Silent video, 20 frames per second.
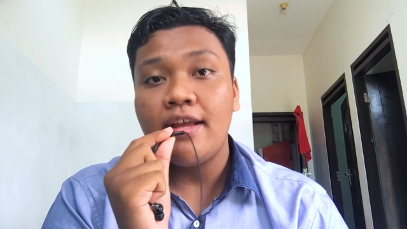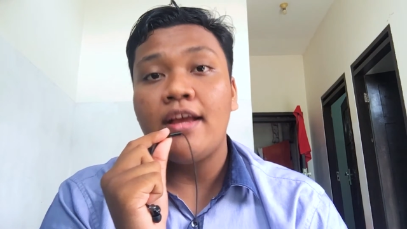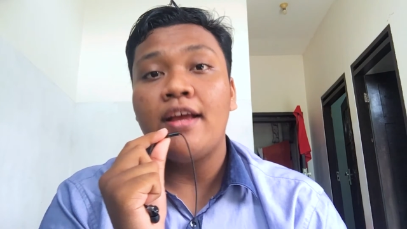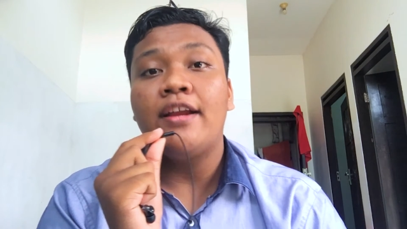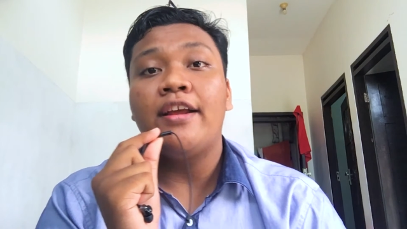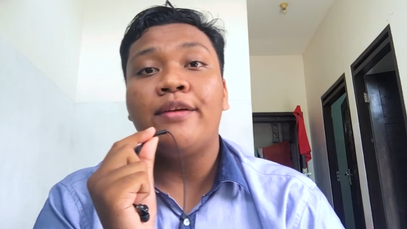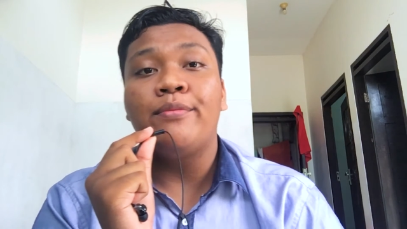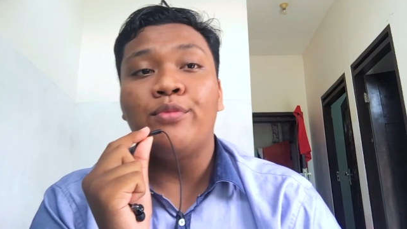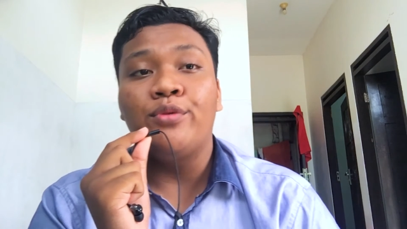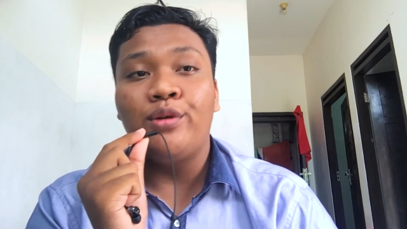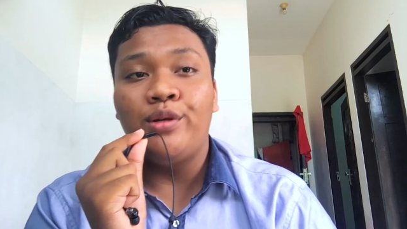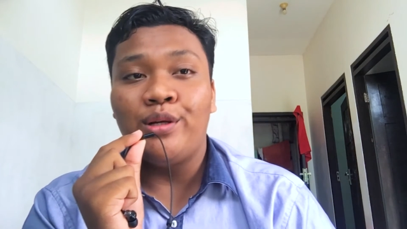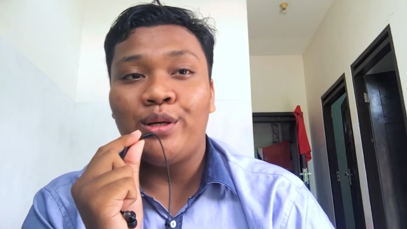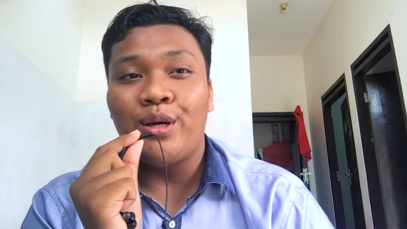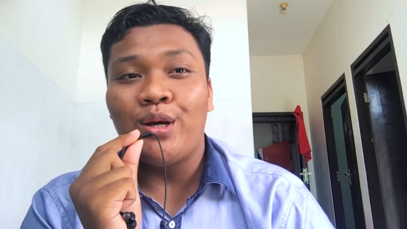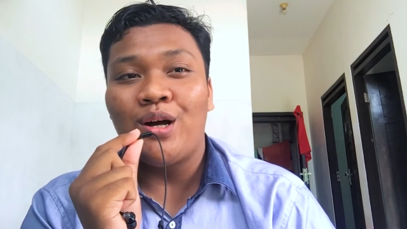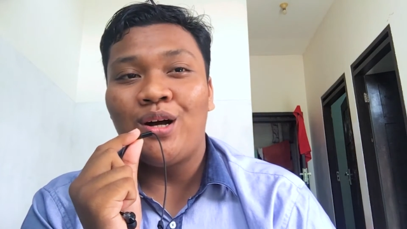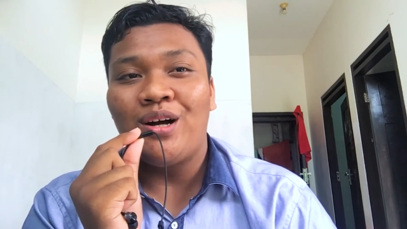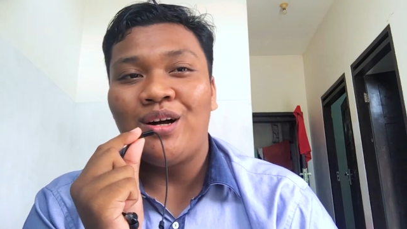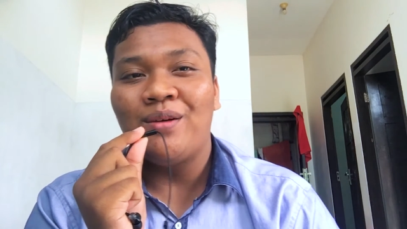Iring
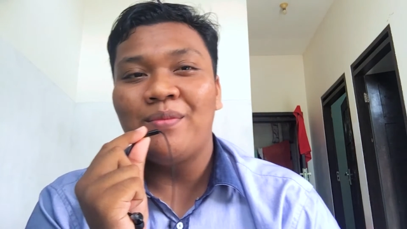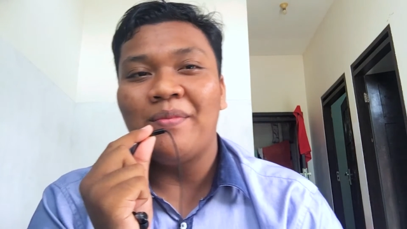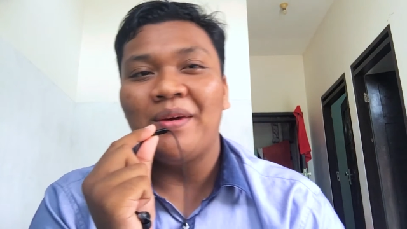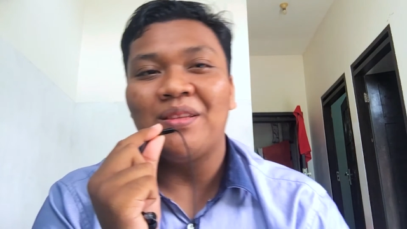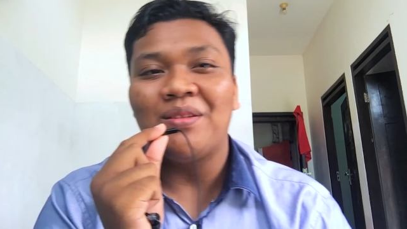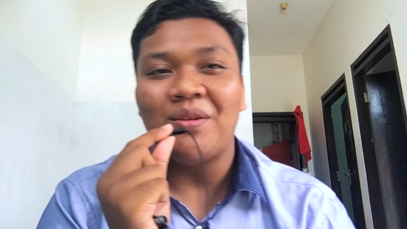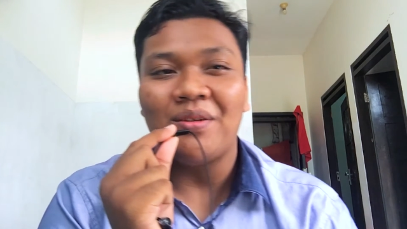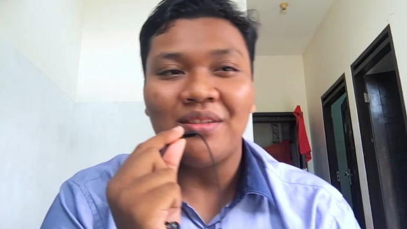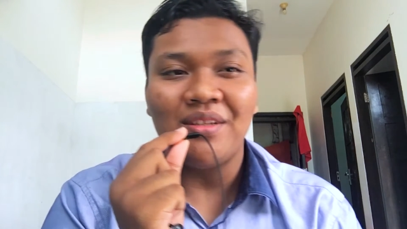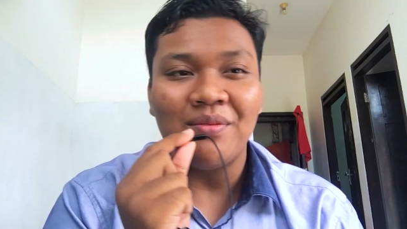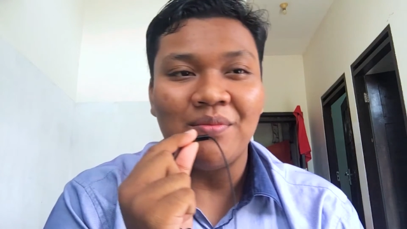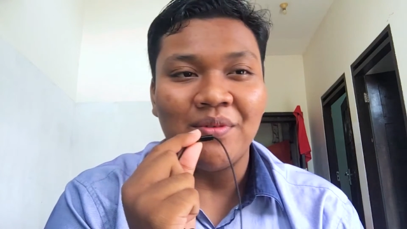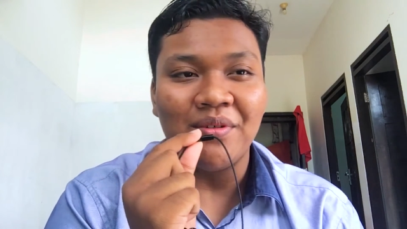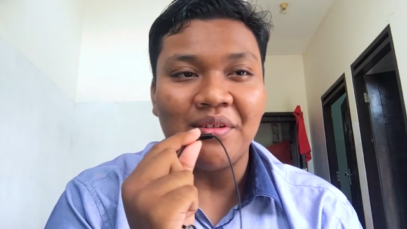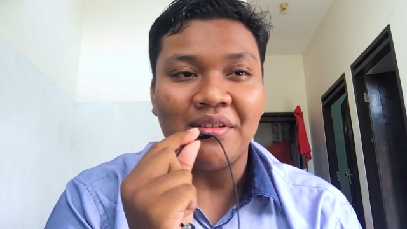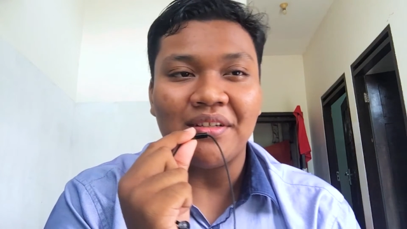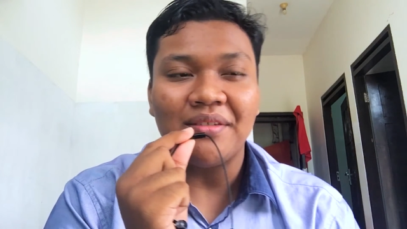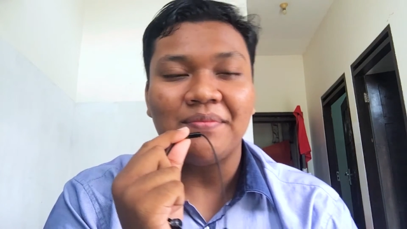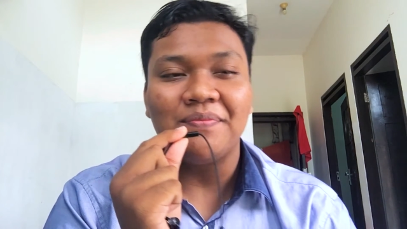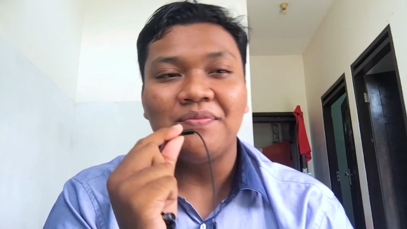Mulyo, Metro
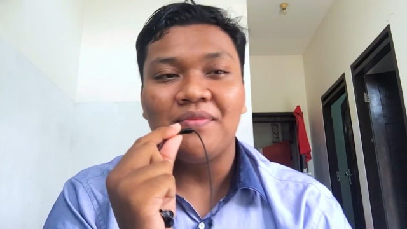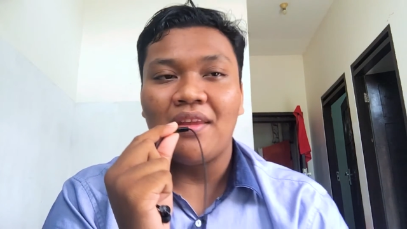Timur.